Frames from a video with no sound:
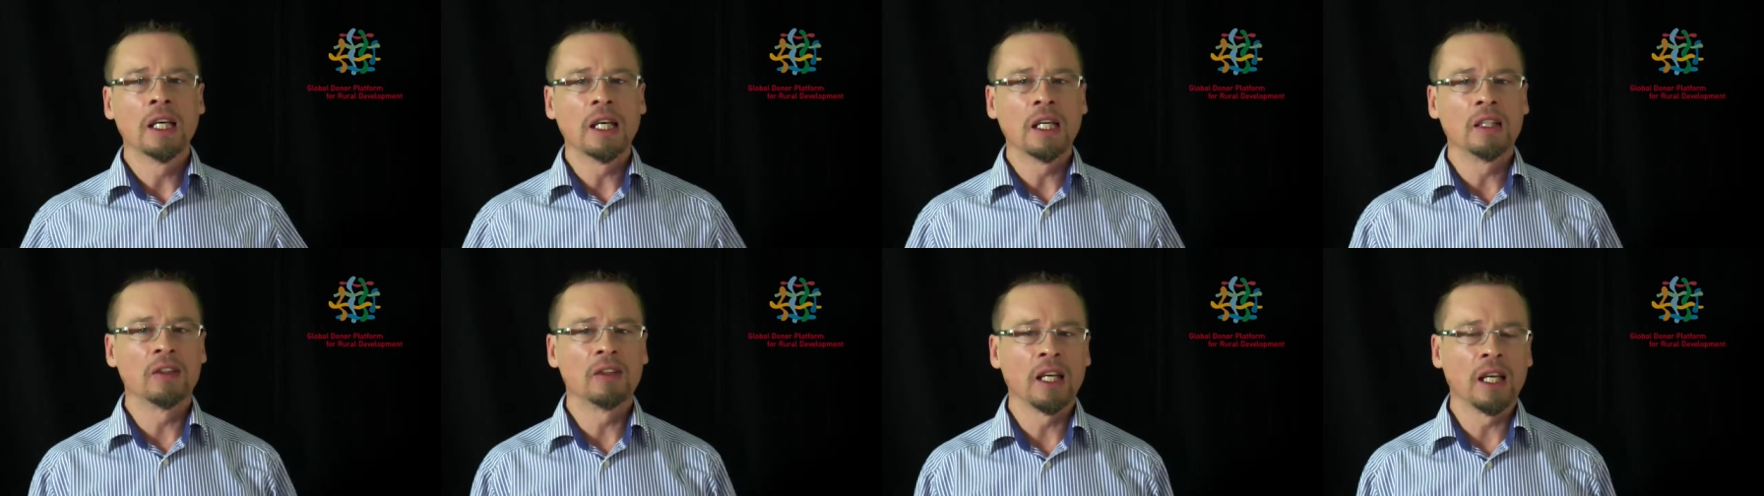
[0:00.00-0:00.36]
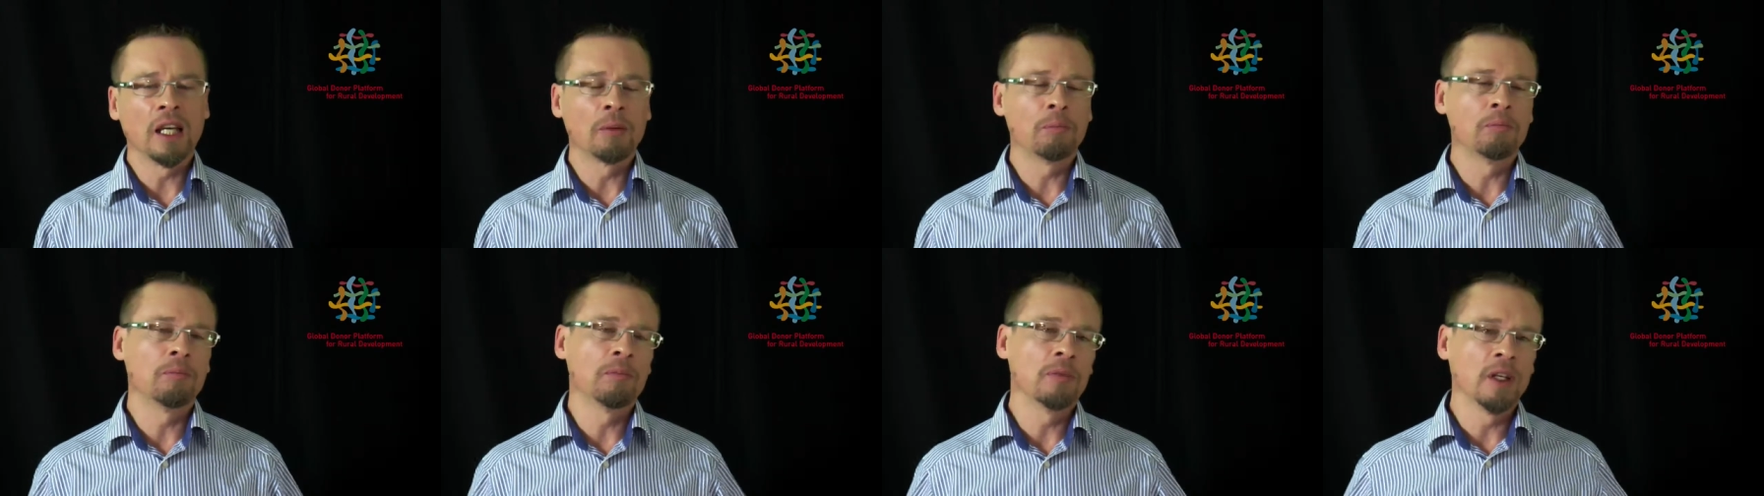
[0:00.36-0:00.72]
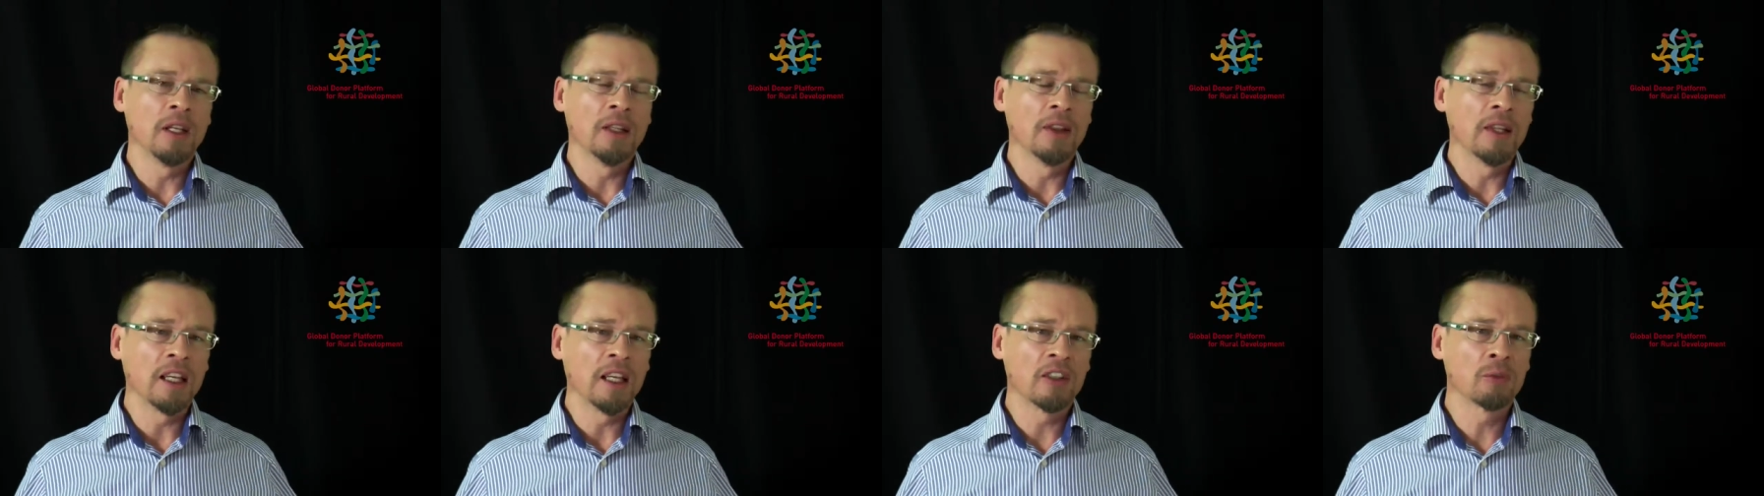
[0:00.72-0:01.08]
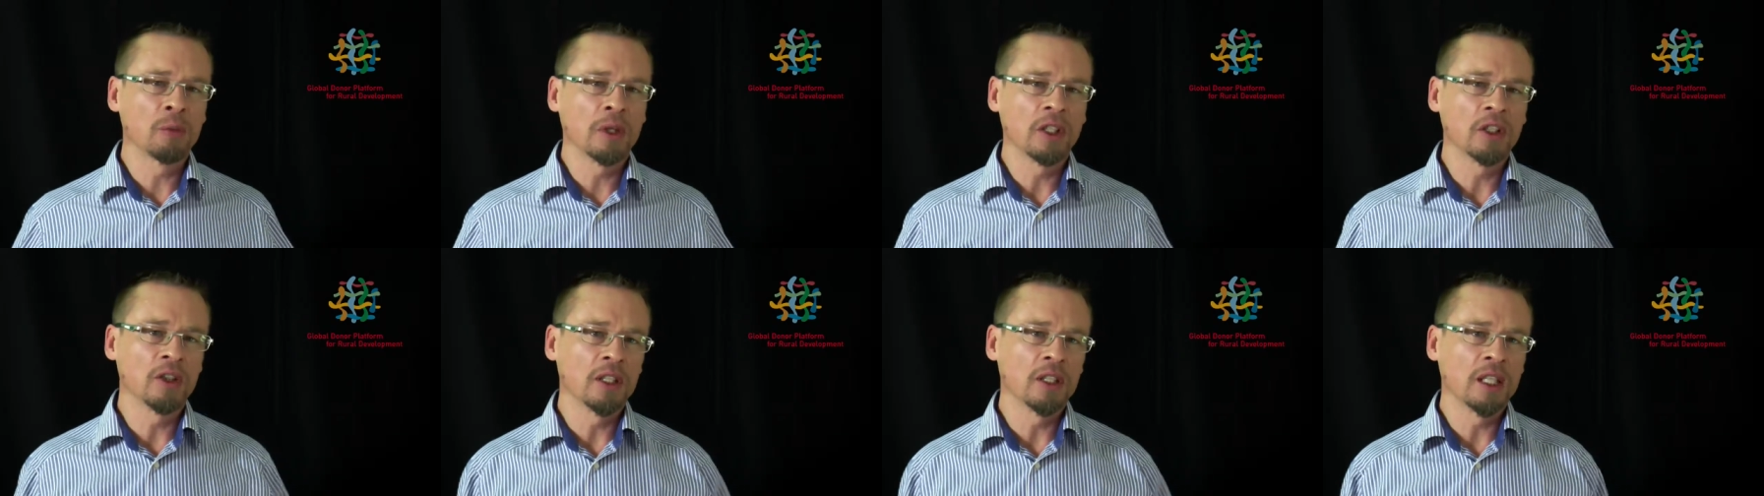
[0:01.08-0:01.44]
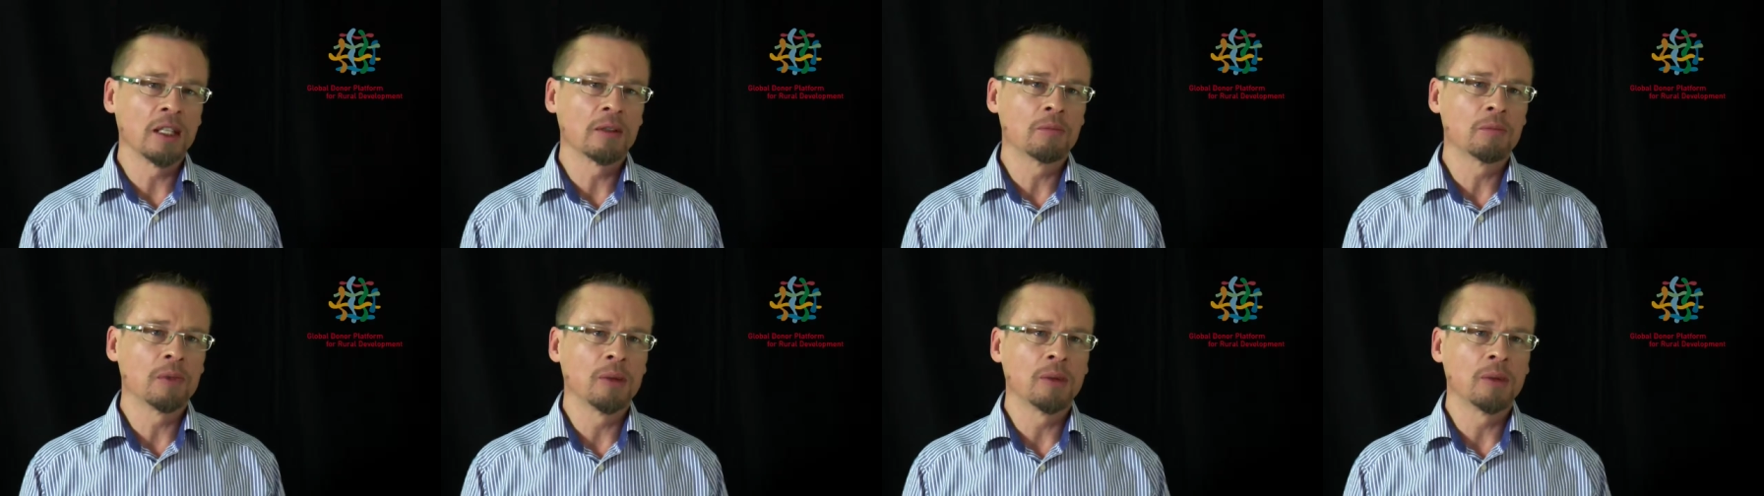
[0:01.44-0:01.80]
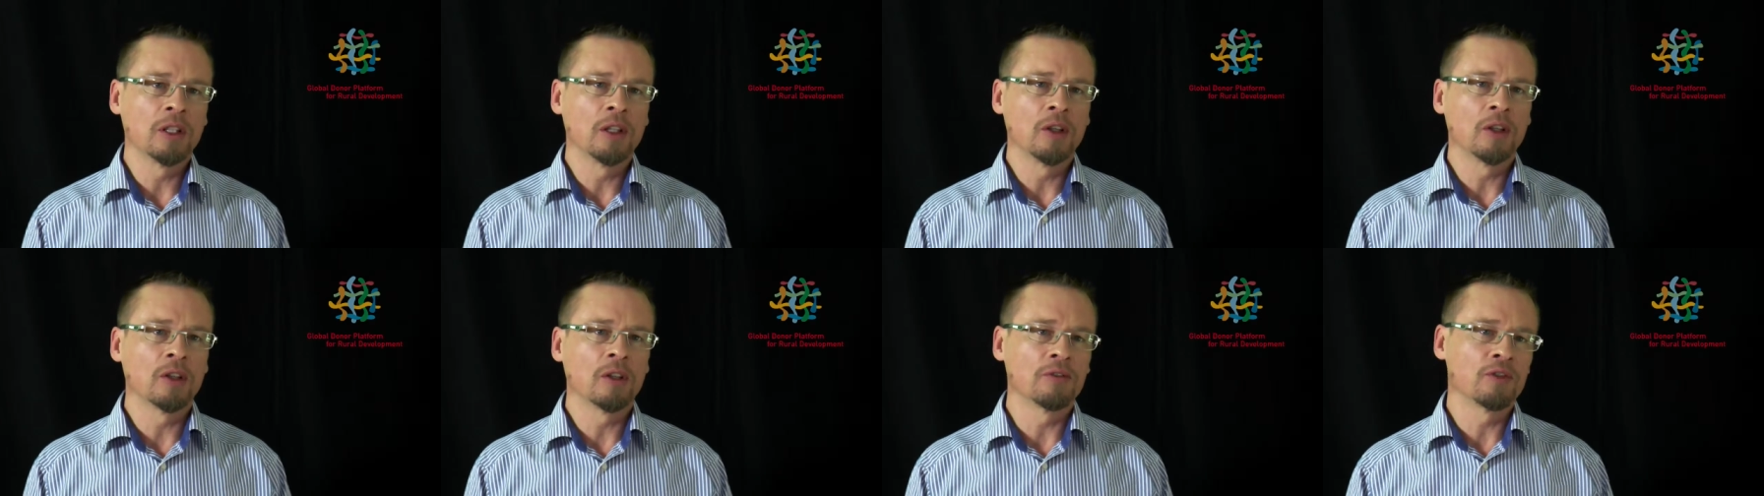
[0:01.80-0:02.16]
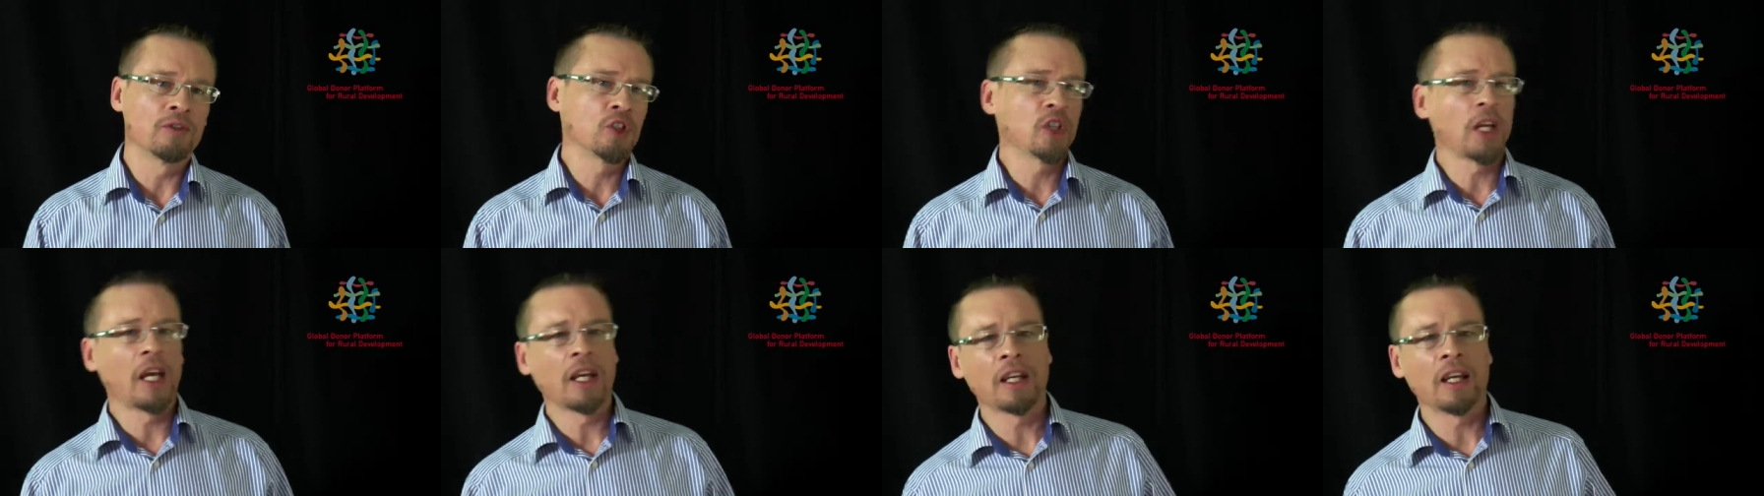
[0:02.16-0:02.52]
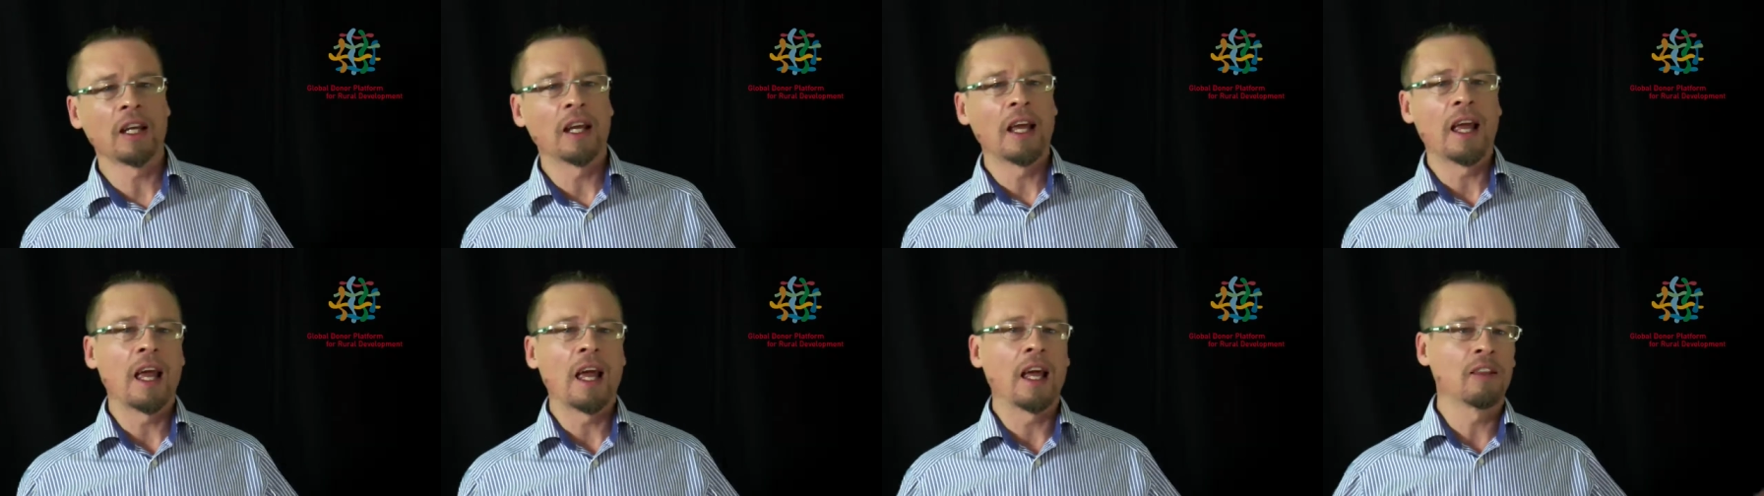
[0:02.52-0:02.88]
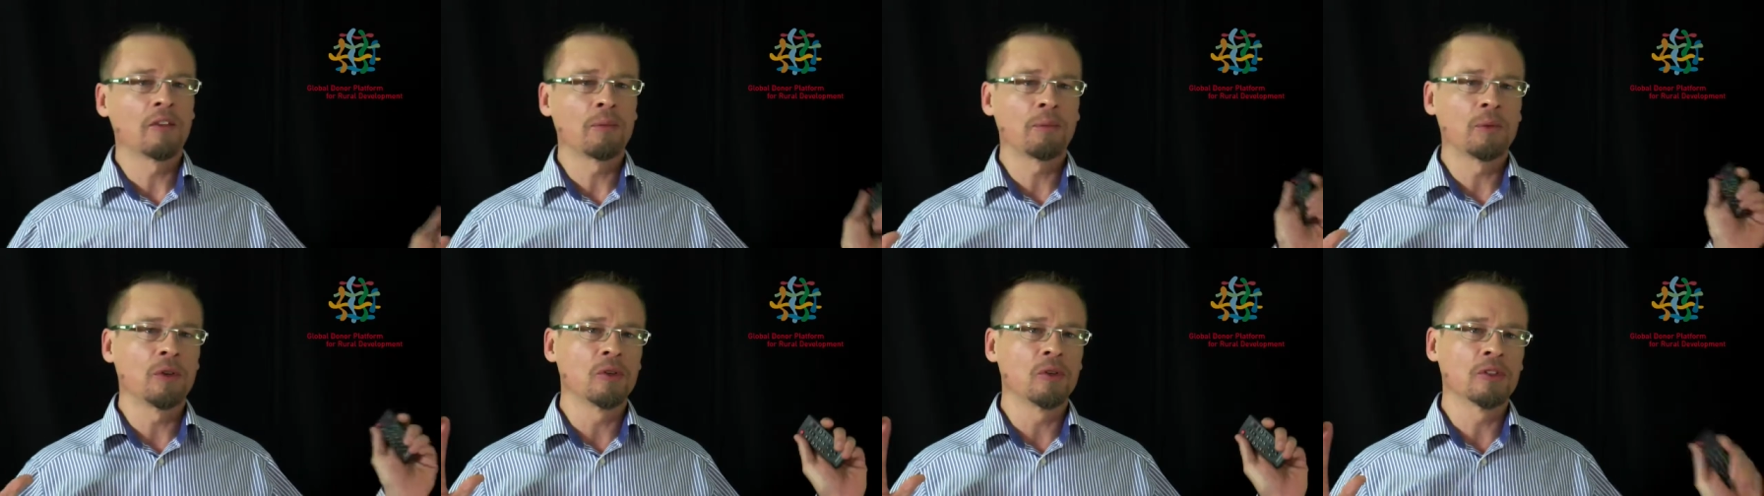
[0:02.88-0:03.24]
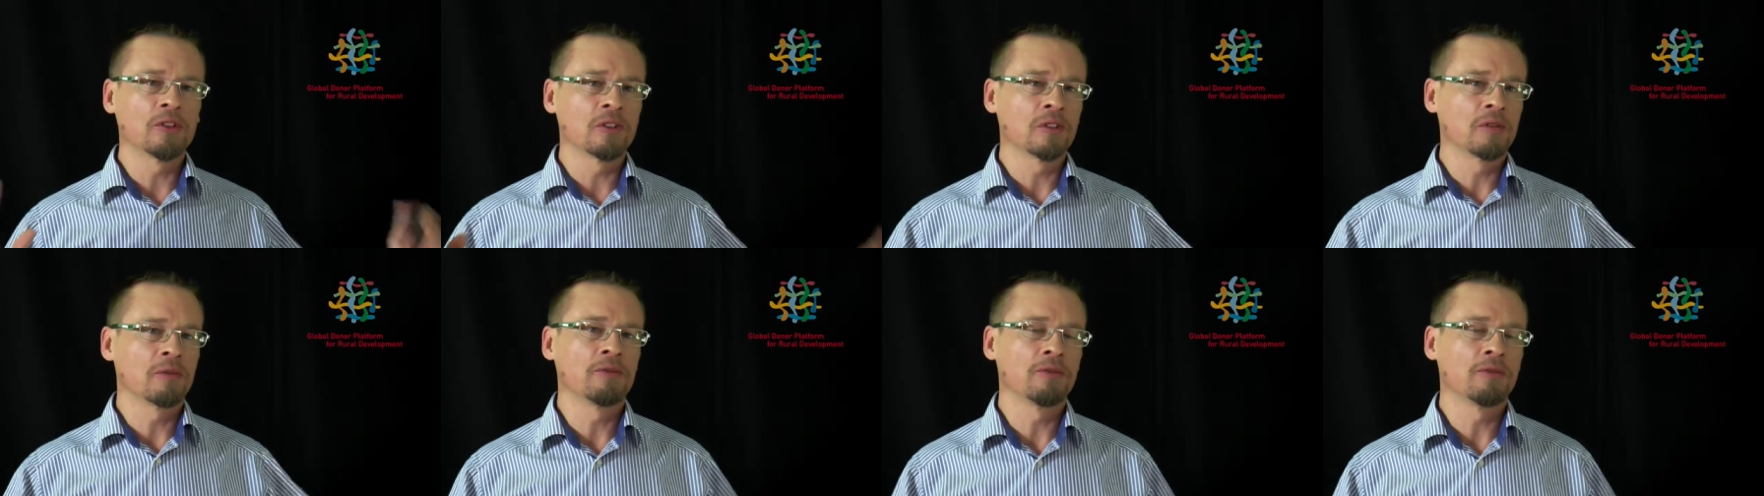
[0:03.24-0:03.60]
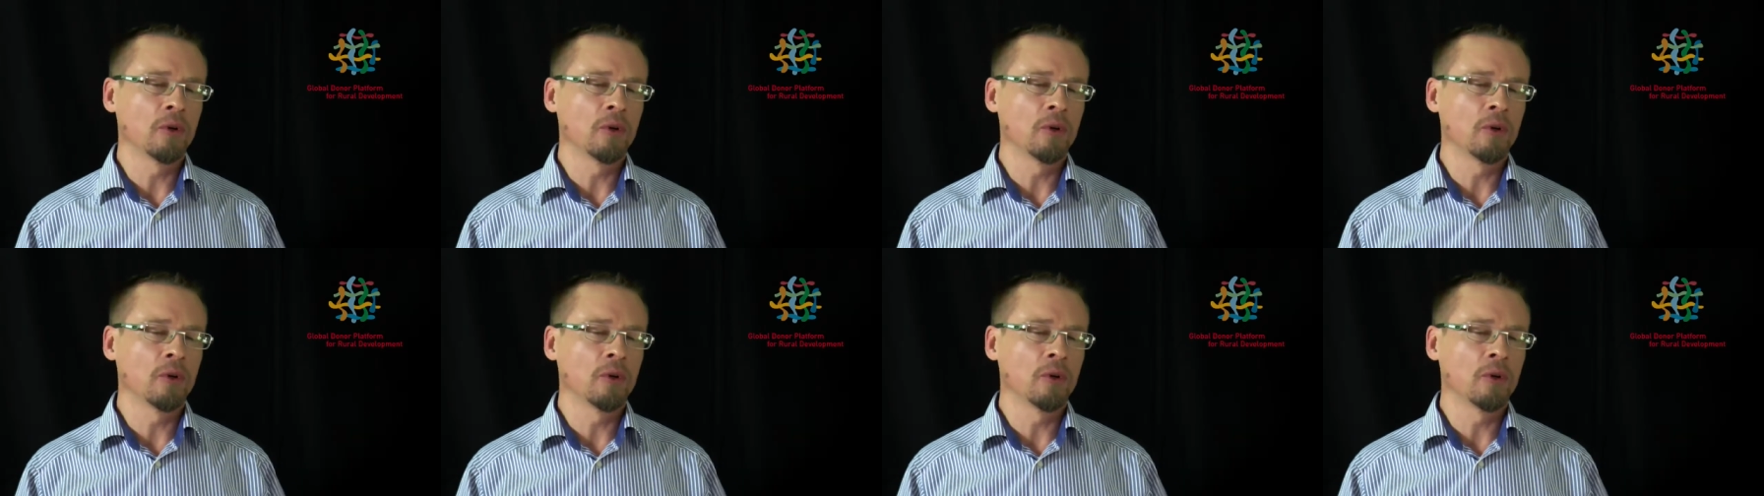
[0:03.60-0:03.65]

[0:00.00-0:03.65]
and that's where you get maybe a lot of shaking hands because it,